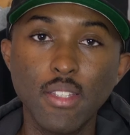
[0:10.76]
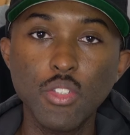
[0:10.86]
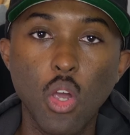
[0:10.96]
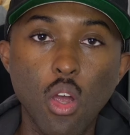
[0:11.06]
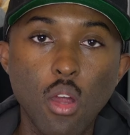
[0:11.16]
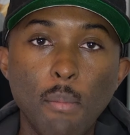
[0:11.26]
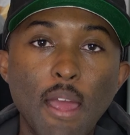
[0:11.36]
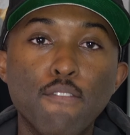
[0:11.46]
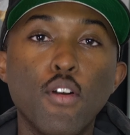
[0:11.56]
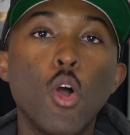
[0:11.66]
These are
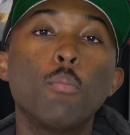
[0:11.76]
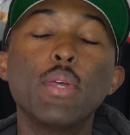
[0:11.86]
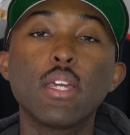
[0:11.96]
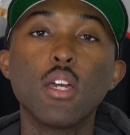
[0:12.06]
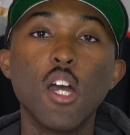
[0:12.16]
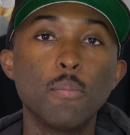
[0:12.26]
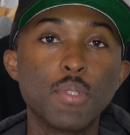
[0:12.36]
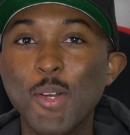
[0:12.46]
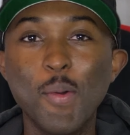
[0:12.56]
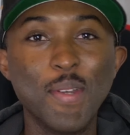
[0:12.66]
my fall
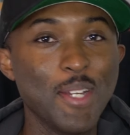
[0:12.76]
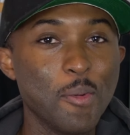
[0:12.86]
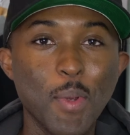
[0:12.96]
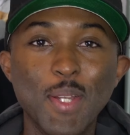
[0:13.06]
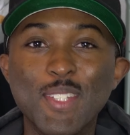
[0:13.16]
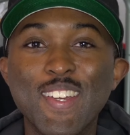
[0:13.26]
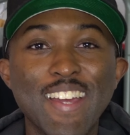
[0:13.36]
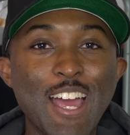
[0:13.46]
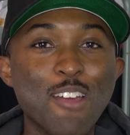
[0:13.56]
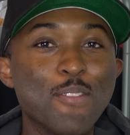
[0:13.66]
pickups going into winter,
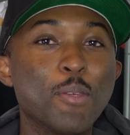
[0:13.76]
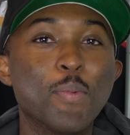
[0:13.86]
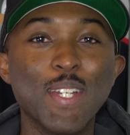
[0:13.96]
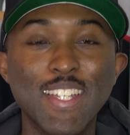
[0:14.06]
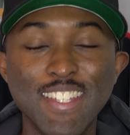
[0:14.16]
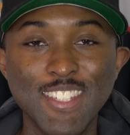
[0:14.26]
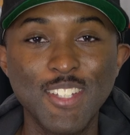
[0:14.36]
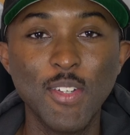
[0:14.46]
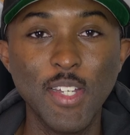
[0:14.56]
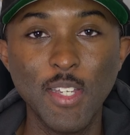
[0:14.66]
however you want to
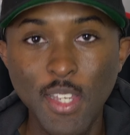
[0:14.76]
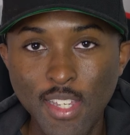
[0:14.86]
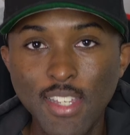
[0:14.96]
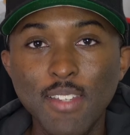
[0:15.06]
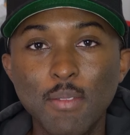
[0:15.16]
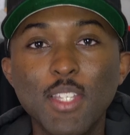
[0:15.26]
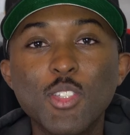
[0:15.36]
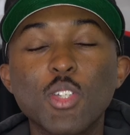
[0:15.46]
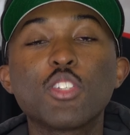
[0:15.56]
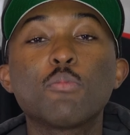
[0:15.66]
consider it.
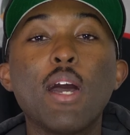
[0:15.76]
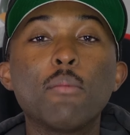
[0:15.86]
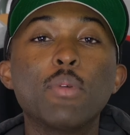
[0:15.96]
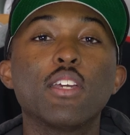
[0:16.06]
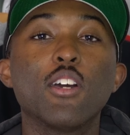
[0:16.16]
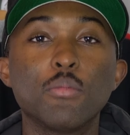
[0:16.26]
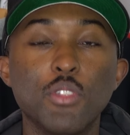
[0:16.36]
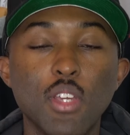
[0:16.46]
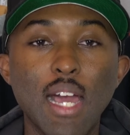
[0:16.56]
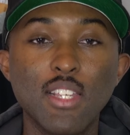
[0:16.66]
These are just my pickups.
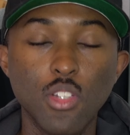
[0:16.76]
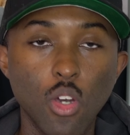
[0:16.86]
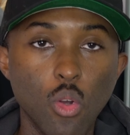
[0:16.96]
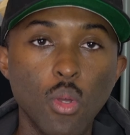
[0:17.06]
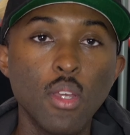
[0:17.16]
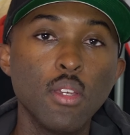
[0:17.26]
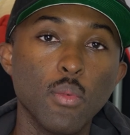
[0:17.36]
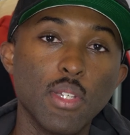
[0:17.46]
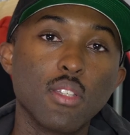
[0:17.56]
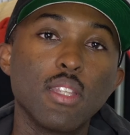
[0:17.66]
You guys know
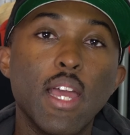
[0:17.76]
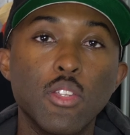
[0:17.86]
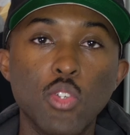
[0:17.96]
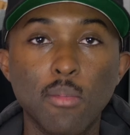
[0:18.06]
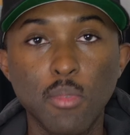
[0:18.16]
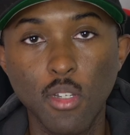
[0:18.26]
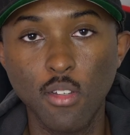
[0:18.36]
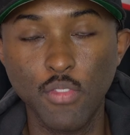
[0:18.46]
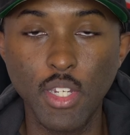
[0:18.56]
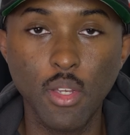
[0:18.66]
recently I dropped a
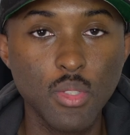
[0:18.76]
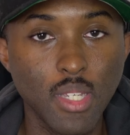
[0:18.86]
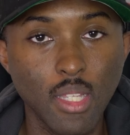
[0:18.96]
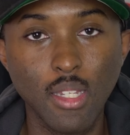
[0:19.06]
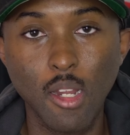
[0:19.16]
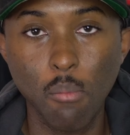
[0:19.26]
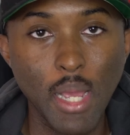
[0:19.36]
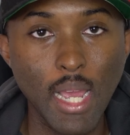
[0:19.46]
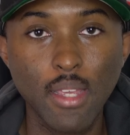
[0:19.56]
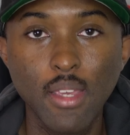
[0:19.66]
video saying that I'm
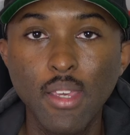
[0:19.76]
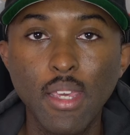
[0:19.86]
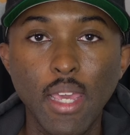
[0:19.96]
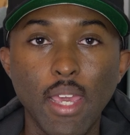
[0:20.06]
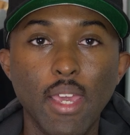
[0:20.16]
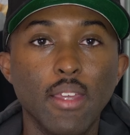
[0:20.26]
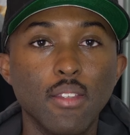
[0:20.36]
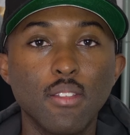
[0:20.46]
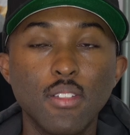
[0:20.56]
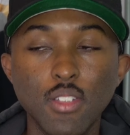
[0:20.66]
back and,
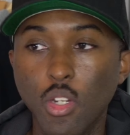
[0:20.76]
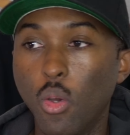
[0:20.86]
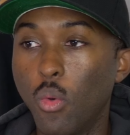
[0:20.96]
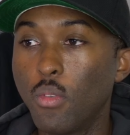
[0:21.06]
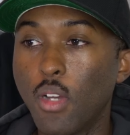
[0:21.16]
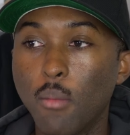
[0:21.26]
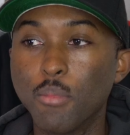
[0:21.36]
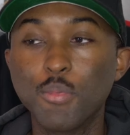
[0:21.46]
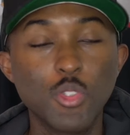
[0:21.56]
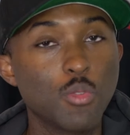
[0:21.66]
you know, I'm
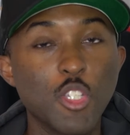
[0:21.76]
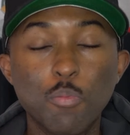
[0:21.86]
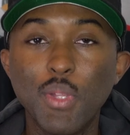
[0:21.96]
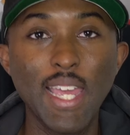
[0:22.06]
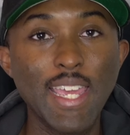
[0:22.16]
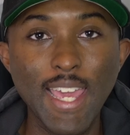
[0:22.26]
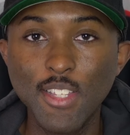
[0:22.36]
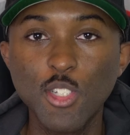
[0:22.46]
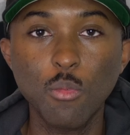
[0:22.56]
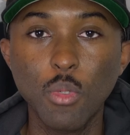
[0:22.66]
just playing
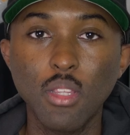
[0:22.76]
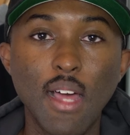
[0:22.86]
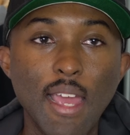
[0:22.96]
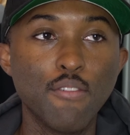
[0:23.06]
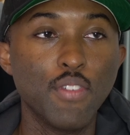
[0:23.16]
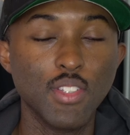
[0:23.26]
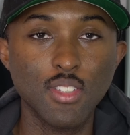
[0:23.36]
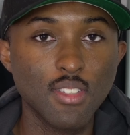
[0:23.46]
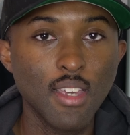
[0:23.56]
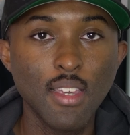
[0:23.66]
catch up with life and
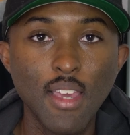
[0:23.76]
just